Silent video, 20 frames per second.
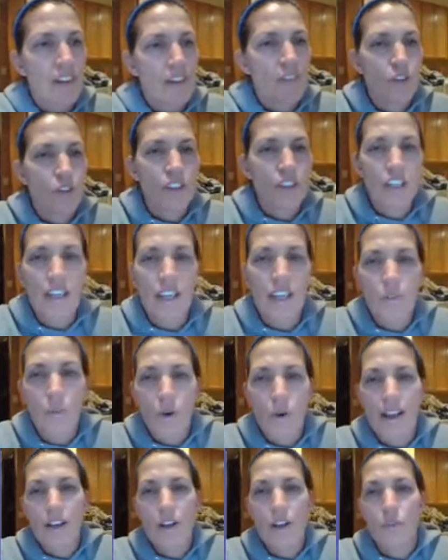If we look at
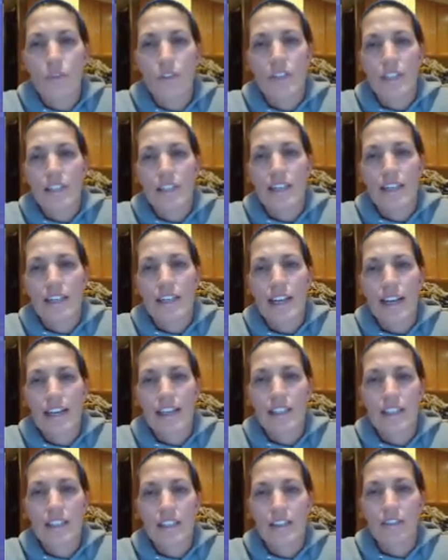y equals
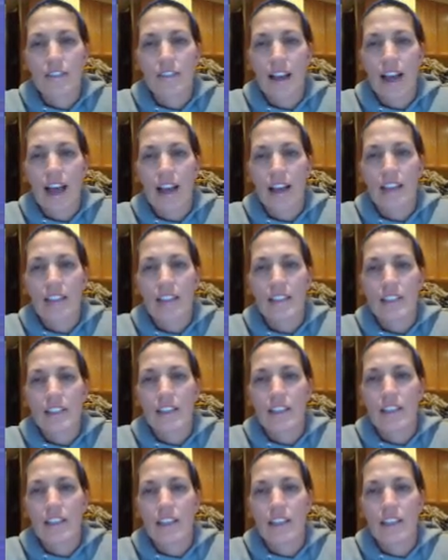negative x,